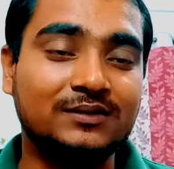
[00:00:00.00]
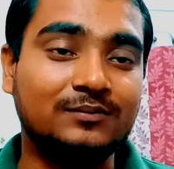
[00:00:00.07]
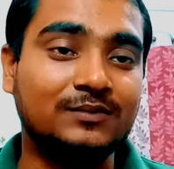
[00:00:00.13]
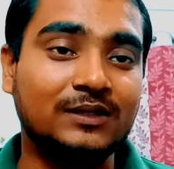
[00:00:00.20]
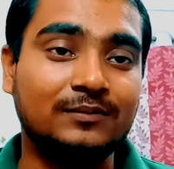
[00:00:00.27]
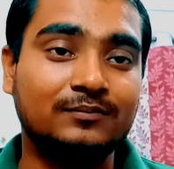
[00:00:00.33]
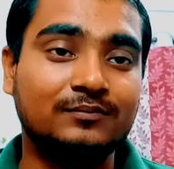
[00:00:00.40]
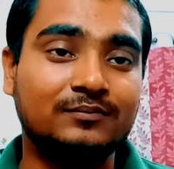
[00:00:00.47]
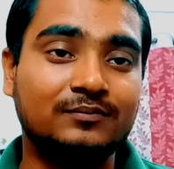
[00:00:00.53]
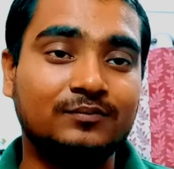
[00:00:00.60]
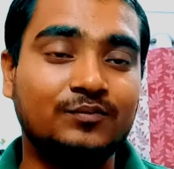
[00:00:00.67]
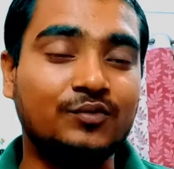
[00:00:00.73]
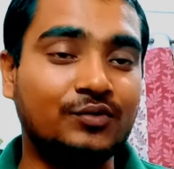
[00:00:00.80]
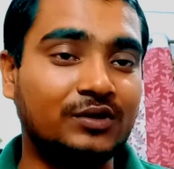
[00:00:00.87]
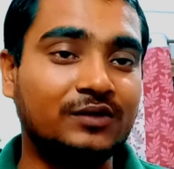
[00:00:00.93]
sometimes
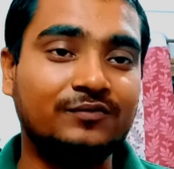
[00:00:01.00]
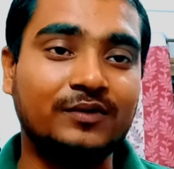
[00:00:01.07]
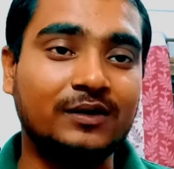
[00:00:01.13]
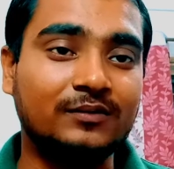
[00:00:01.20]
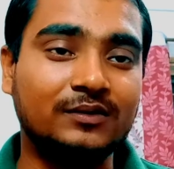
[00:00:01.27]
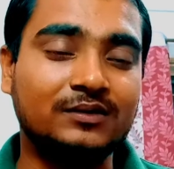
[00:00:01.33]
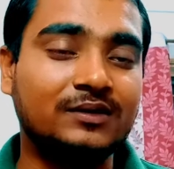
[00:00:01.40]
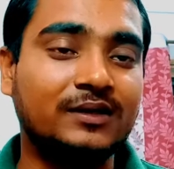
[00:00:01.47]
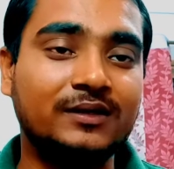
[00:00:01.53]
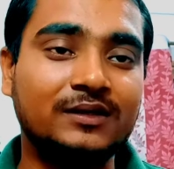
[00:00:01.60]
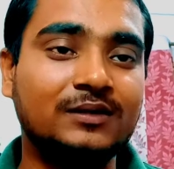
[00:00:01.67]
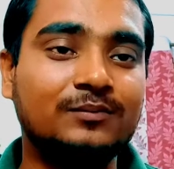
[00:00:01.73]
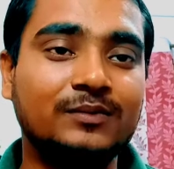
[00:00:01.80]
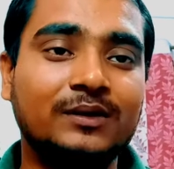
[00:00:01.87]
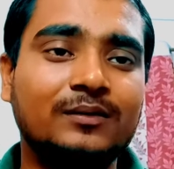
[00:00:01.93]
45
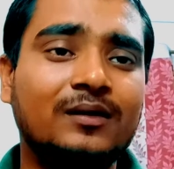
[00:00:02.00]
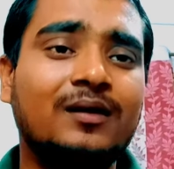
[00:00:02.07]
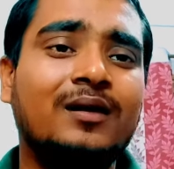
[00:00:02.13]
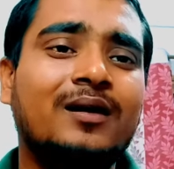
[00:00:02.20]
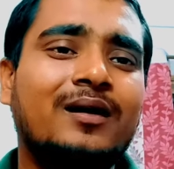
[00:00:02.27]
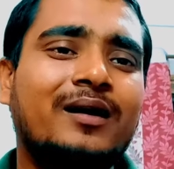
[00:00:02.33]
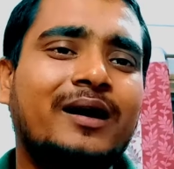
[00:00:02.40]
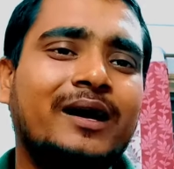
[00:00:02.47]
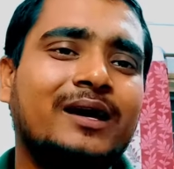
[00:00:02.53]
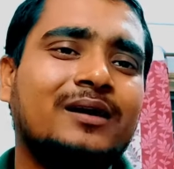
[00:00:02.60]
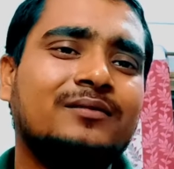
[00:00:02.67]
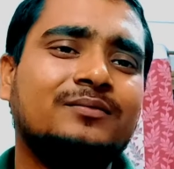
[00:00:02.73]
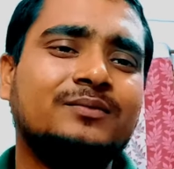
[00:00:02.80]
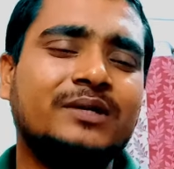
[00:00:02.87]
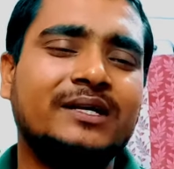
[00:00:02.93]
30 minutes I
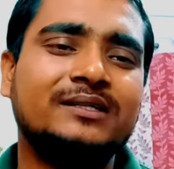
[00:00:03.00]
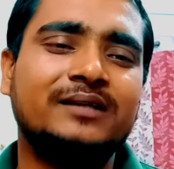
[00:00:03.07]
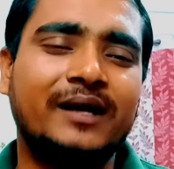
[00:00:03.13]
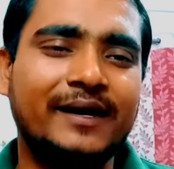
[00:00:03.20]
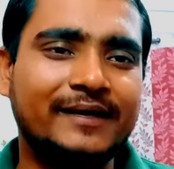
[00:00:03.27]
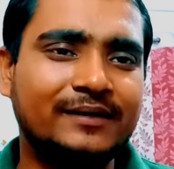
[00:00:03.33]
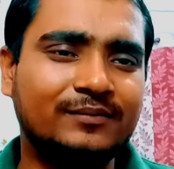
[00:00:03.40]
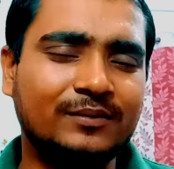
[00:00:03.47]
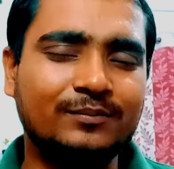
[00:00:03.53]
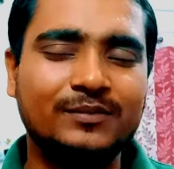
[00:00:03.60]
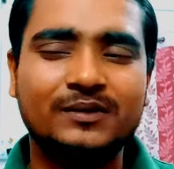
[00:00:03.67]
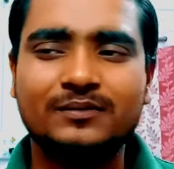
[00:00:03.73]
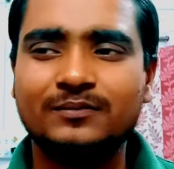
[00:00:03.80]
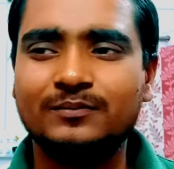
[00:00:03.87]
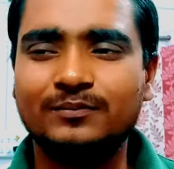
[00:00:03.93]
have, whereas I
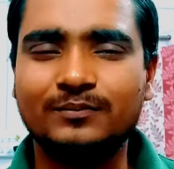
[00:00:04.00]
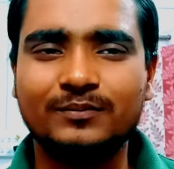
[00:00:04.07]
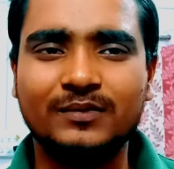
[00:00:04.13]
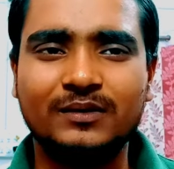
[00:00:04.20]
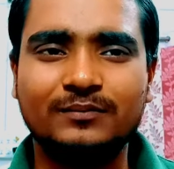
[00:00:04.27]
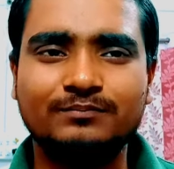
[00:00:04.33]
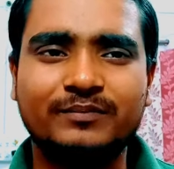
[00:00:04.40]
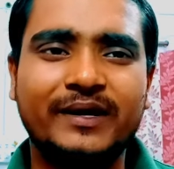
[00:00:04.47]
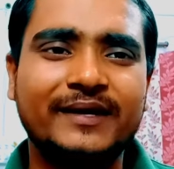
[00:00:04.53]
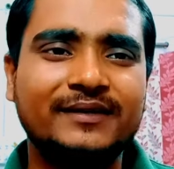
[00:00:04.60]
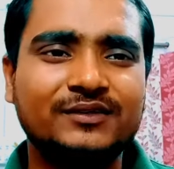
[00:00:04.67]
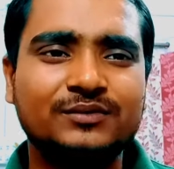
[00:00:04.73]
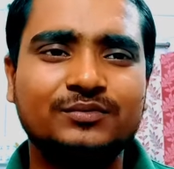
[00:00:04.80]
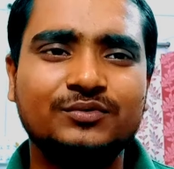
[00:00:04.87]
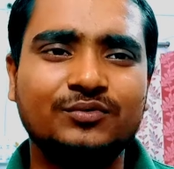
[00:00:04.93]
remember mine
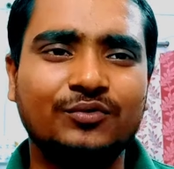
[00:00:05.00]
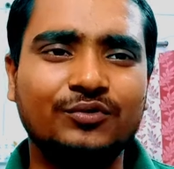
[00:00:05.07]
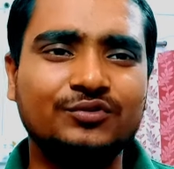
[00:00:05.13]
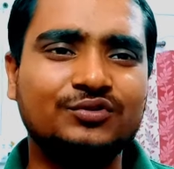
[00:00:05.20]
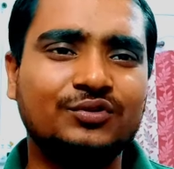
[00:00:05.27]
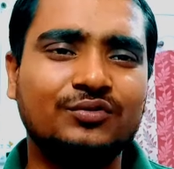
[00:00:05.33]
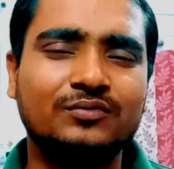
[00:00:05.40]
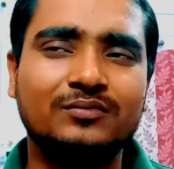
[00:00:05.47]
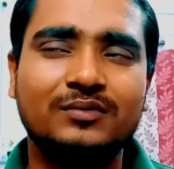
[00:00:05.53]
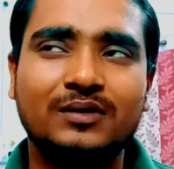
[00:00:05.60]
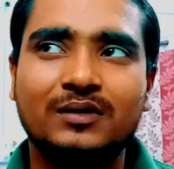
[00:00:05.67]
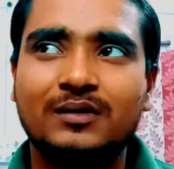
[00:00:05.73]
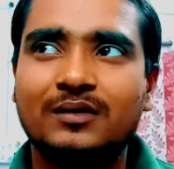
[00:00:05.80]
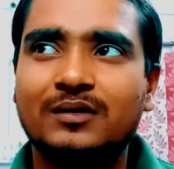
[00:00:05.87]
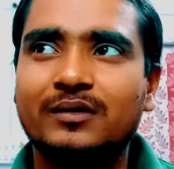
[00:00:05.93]
who goes on
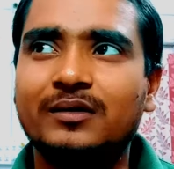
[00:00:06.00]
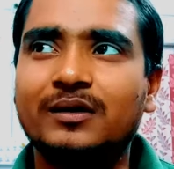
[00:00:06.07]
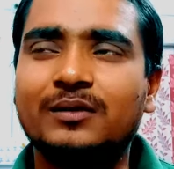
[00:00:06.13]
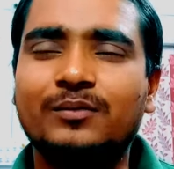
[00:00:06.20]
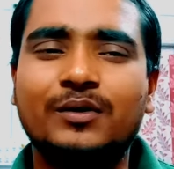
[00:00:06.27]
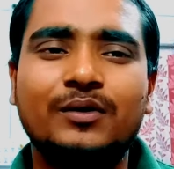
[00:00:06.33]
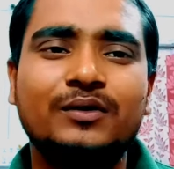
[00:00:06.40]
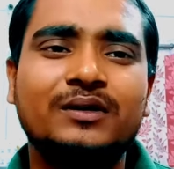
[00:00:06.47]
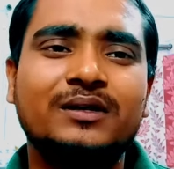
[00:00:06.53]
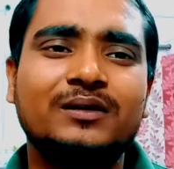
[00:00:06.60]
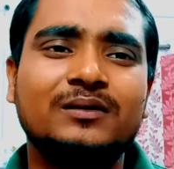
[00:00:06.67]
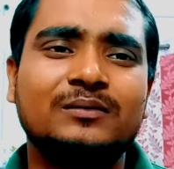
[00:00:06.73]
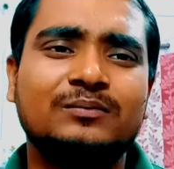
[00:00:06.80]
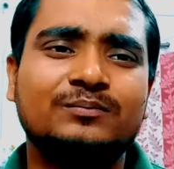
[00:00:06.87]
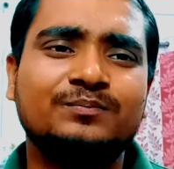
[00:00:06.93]
about
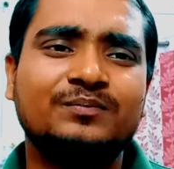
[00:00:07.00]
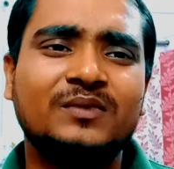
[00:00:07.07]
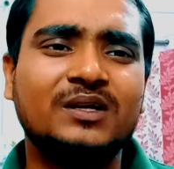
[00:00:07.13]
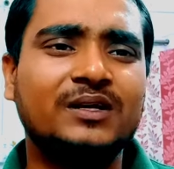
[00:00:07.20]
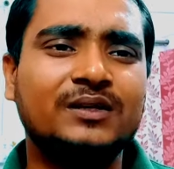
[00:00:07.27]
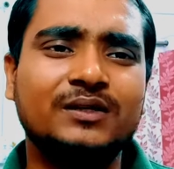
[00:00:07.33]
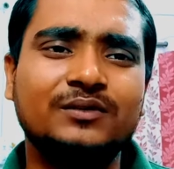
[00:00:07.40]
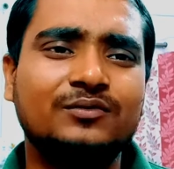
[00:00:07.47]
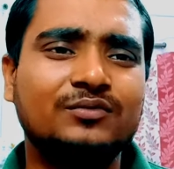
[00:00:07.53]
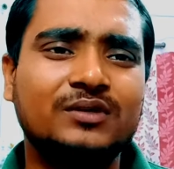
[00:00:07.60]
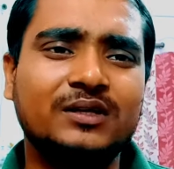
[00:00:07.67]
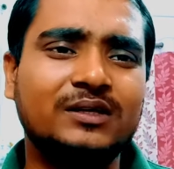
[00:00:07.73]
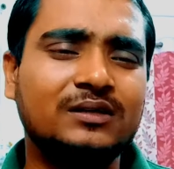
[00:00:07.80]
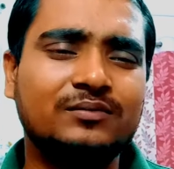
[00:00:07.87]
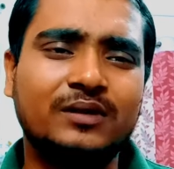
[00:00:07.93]
30 to
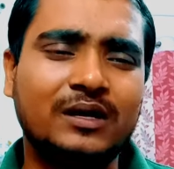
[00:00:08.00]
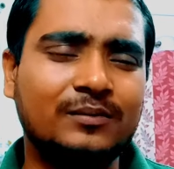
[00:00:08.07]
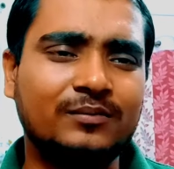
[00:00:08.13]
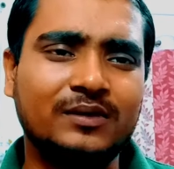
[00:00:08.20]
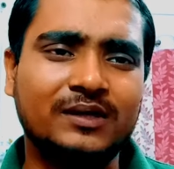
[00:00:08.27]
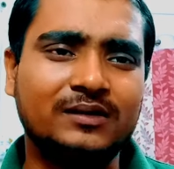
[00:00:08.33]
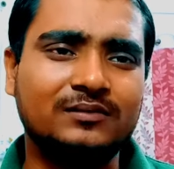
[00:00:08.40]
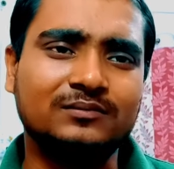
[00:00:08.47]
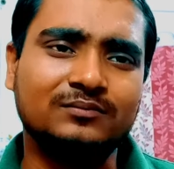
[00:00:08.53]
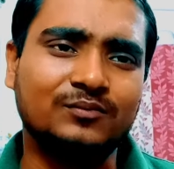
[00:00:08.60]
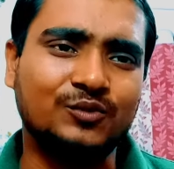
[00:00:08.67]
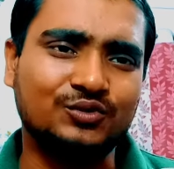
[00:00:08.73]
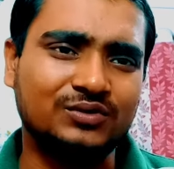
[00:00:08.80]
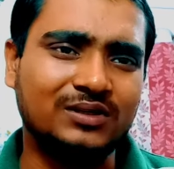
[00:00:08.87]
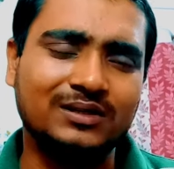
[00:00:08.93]
35 minutes
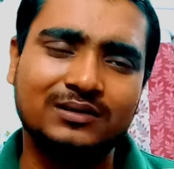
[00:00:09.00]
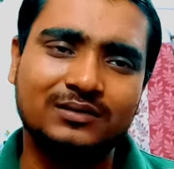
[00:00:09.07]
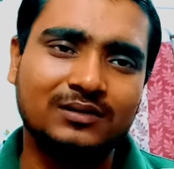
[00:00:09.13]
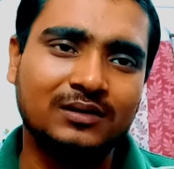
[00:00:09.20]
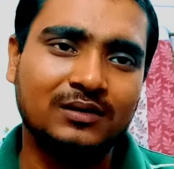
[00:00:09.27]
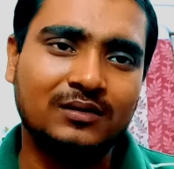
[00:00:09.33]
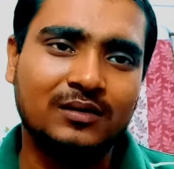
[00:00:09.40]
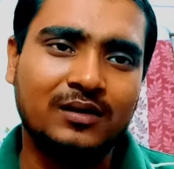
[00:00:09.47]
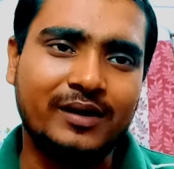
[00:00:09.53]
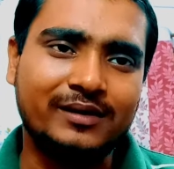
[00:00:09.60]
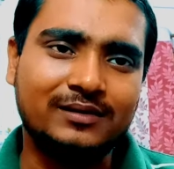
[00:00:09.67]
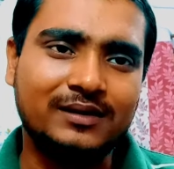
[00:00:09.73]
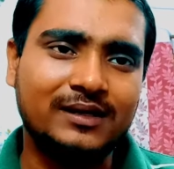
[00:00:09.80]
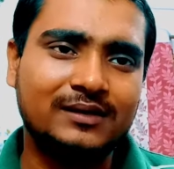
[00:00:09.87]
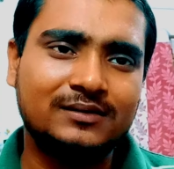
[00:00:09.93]
mostly,
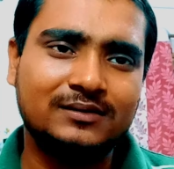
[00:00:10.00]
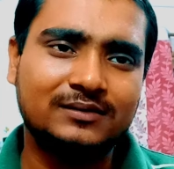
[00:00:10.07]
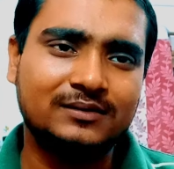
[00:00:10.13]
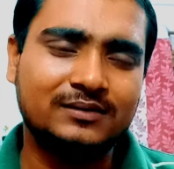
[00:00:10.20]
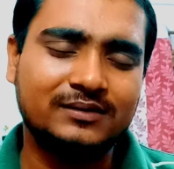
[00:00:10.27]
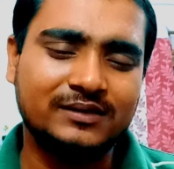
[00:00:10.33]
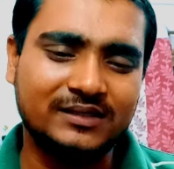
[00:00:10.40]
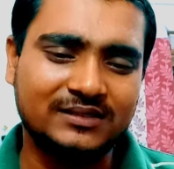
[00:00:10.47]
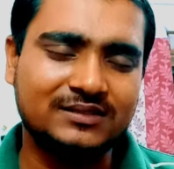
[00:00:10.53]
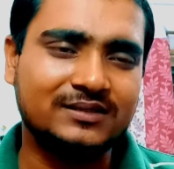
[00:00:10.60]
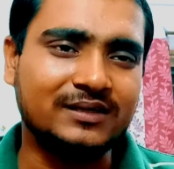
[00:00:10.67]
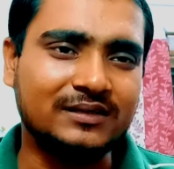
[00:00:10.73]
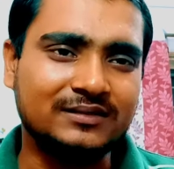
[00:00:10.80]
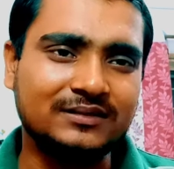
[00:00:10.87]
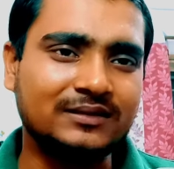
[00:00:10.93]
and that is
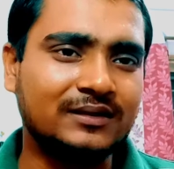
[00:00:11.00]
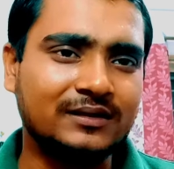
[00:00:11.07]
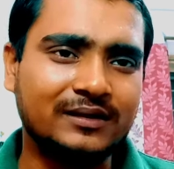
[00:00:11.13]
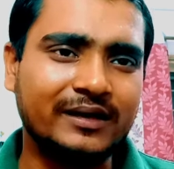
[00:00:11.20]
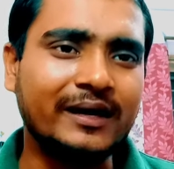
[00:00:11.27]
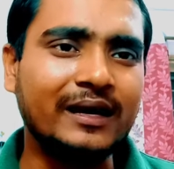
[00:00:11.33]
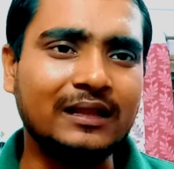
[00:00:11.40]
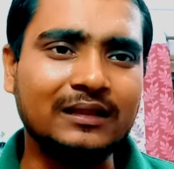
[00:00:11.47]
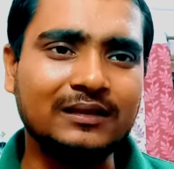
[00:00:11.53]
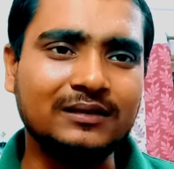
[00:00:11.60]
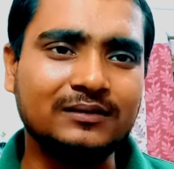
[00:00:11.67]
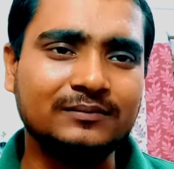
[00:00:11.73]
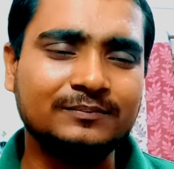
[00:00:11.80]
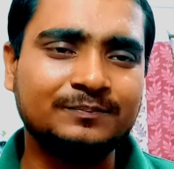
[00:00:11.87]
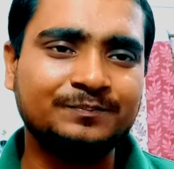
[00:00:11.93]
considered the
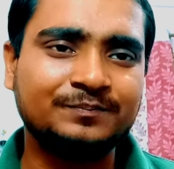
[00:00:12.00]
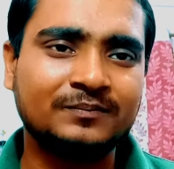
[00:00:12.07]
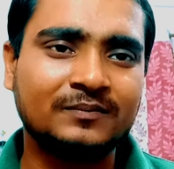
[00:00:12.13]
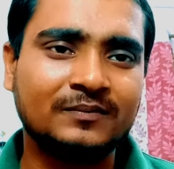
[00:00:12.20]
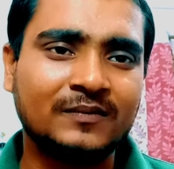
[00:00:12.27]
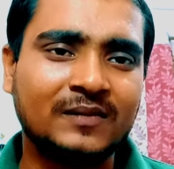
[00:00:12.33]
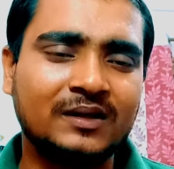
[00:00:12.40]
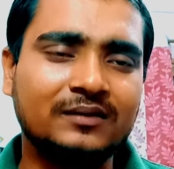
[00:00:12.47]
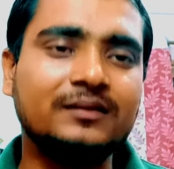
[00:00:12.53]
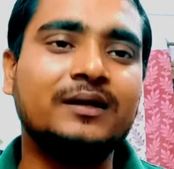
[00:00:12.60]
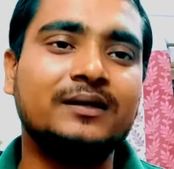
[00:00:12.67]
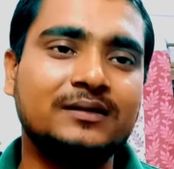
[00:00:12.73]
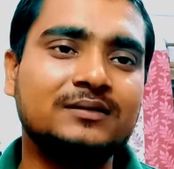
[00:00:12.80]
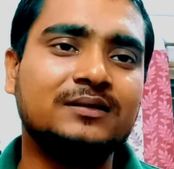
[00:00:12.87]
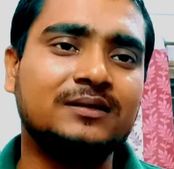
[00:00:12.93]
healthy,
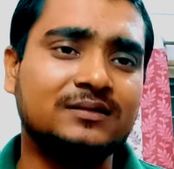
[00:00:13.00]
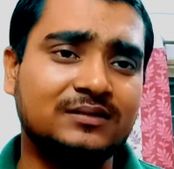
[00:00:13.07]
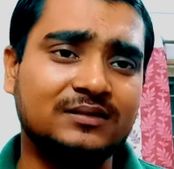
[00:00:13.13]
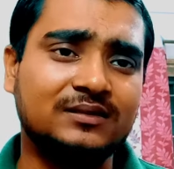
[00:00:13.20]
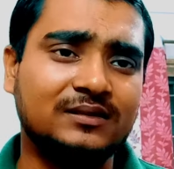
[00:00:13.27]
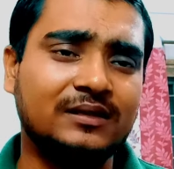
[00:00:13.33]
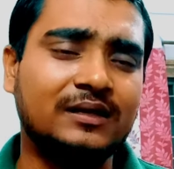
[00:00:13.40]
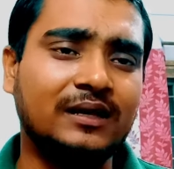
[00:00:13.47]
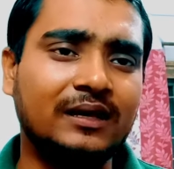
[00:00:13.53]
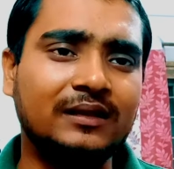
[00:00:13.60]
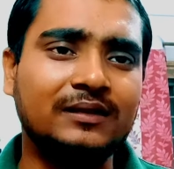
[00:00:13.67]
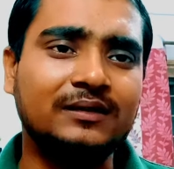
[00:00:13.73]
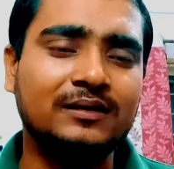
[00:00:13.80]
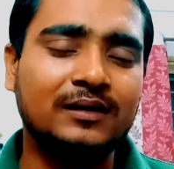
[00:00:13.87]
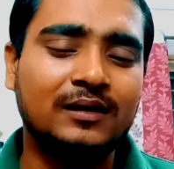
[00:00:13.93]
that is considered the
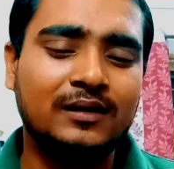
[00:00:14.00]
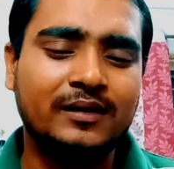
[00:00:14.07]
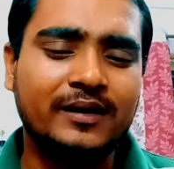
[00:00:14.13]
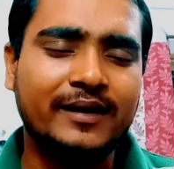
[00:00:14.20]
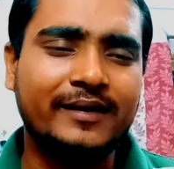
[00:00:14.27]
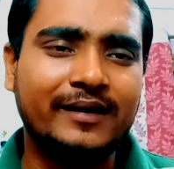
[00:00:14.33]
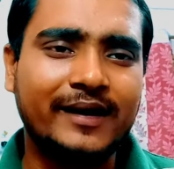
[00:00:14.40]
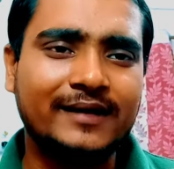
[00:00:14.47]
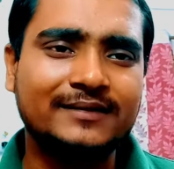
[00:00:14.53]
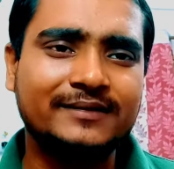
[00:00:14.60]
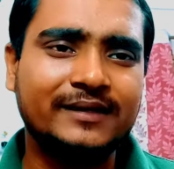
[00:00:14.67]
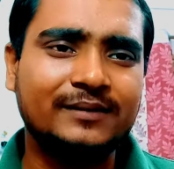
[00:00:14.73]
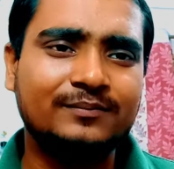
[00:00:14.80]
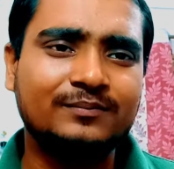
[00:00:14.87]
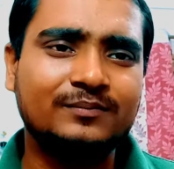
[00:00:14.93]
healthy. And last
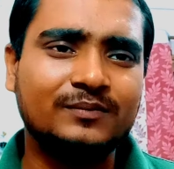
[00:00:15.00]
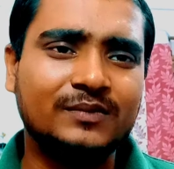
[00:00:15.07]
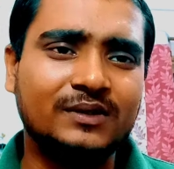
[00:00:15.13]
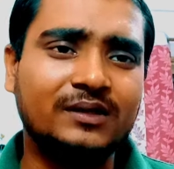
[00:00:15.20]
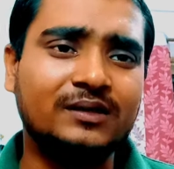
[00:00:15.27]
time